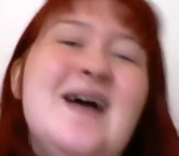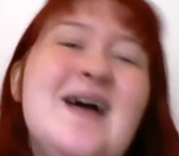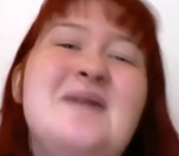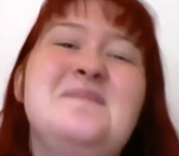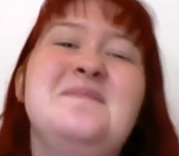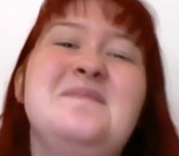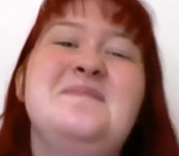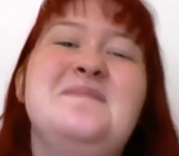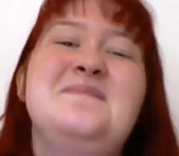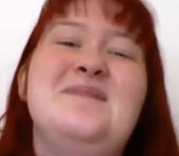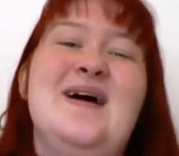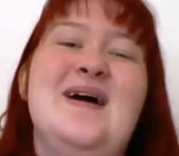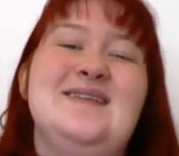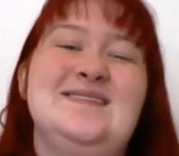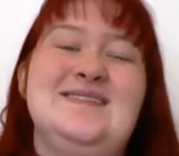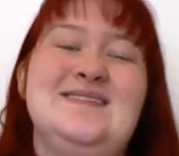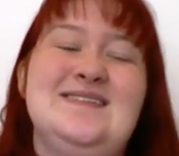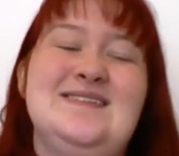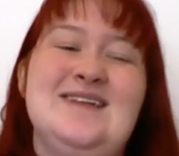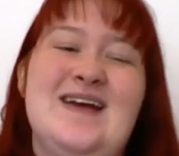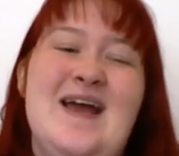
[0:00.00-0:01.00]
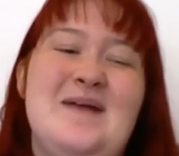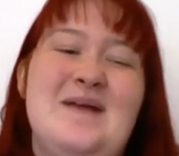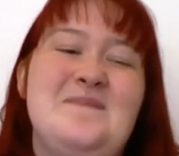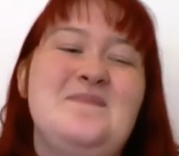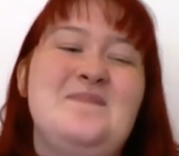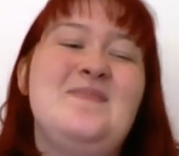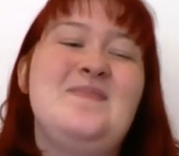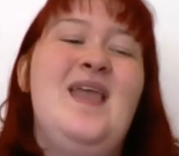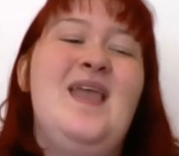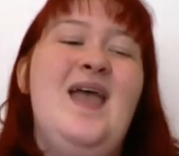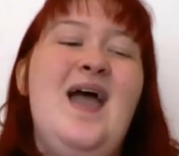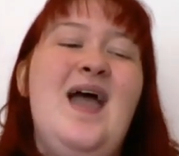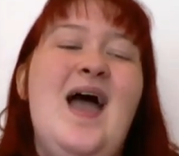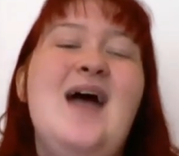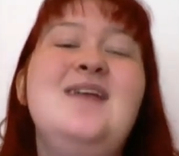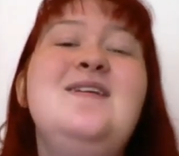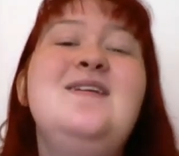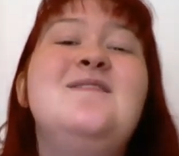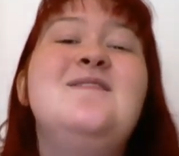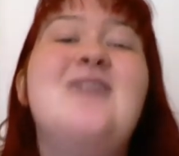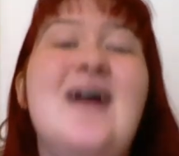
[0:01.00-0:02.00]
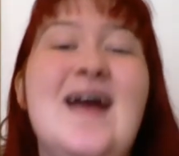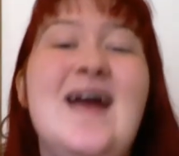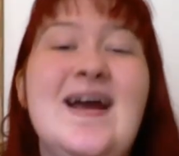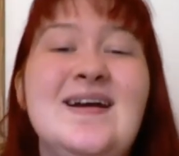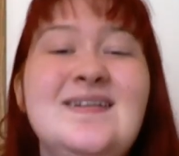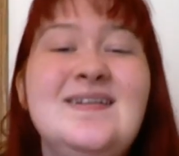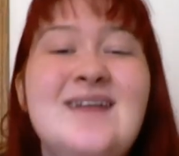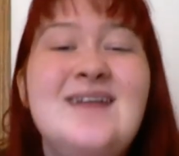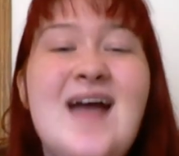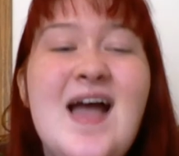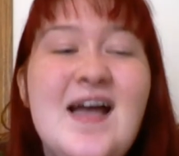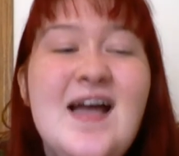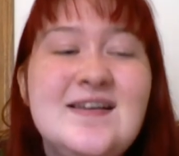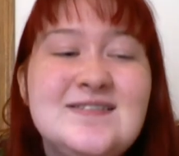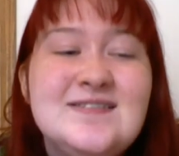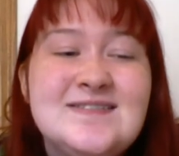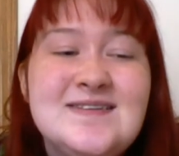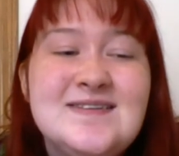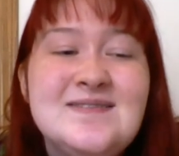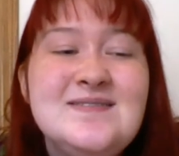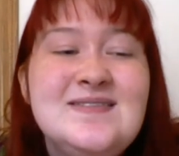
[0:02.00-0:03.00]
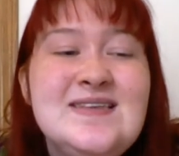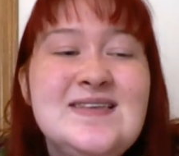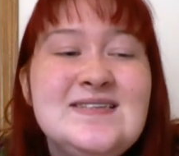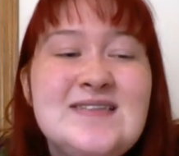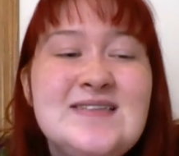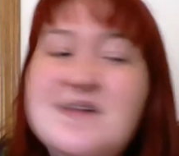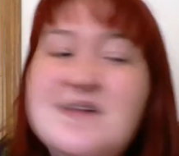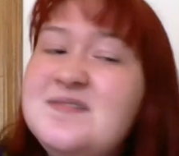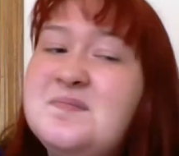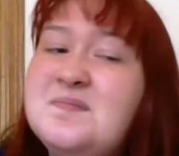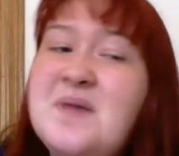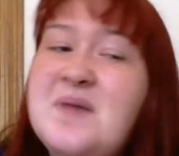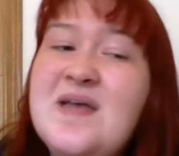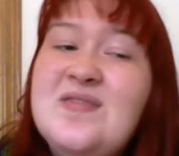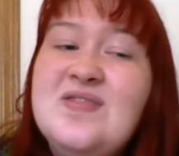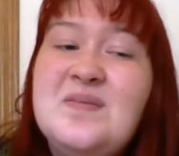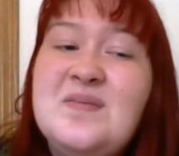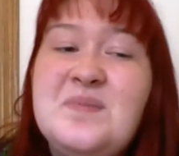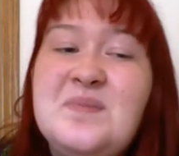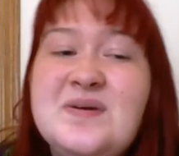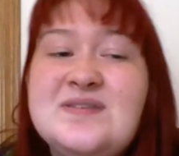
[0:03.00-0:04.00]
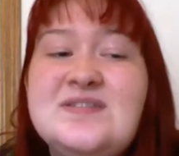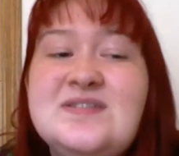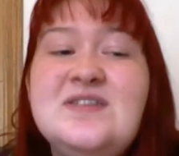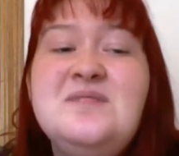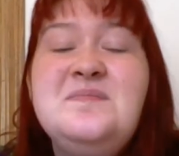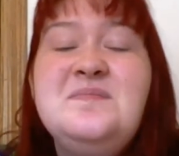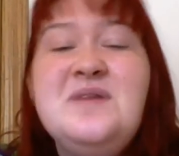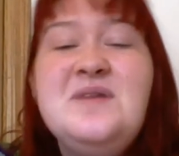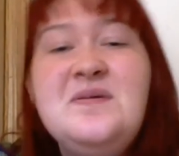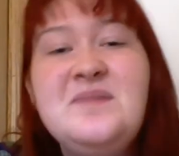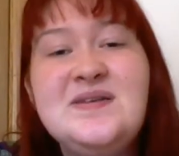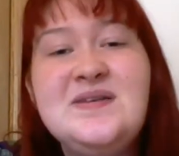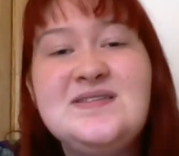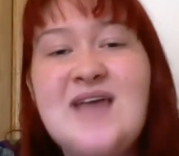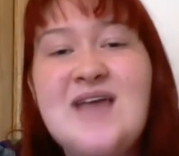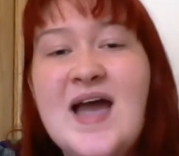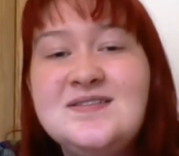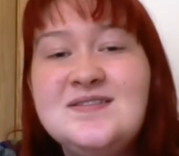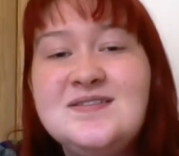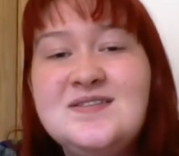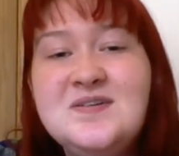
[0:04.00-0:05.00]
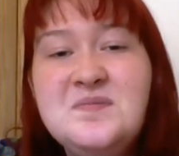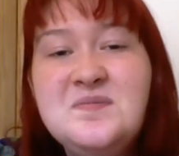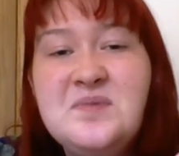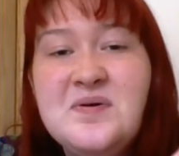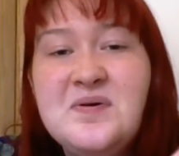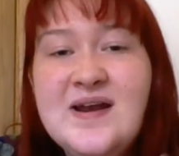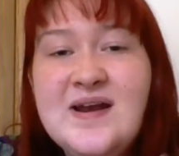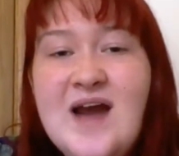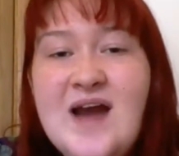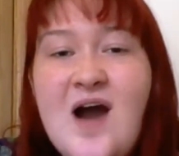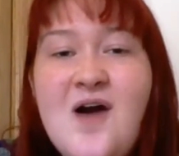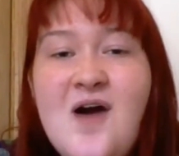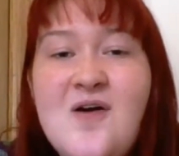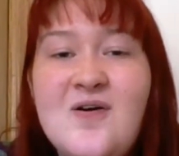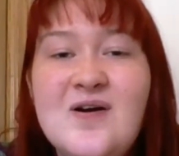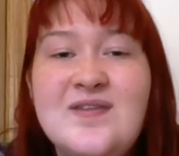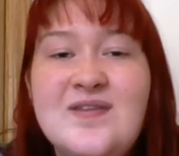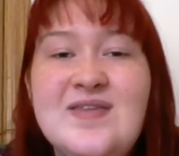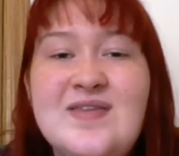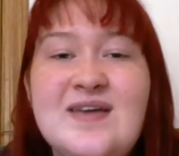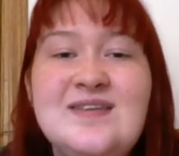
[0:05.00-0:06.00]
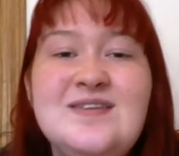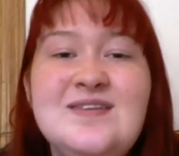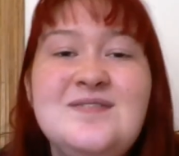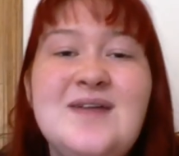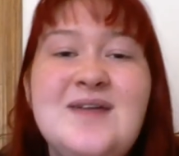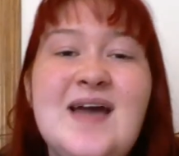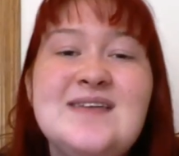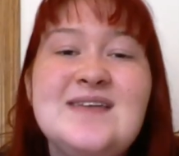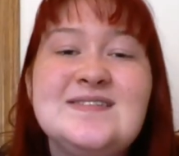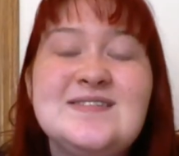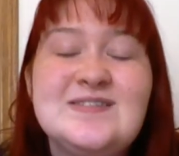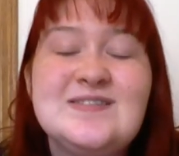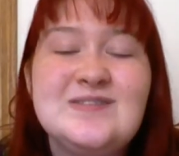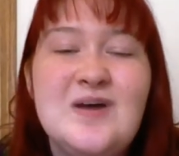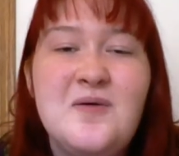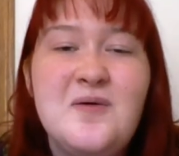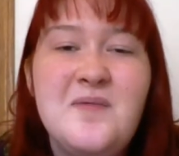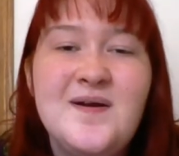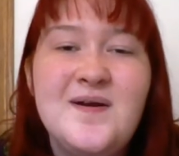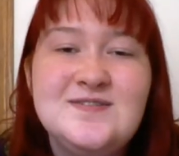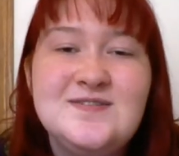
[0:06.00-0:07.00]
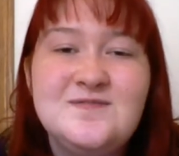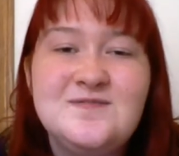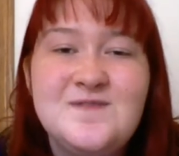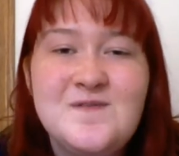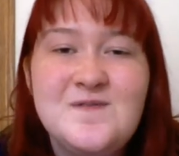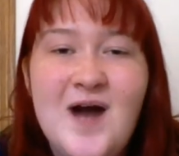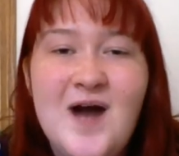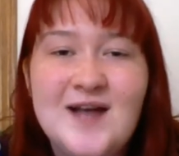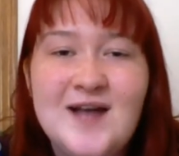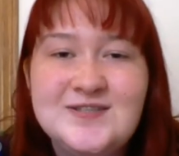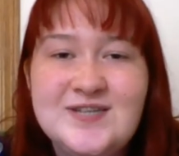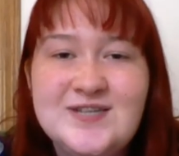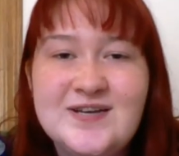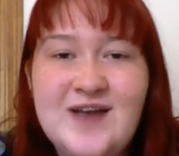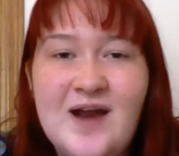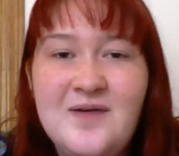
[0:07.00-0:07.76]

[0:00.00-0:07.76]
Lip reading: I'm a mess today. Anyway, so this has been the BookTube Newbie Tag 2.0. Thank you guys so much for watching.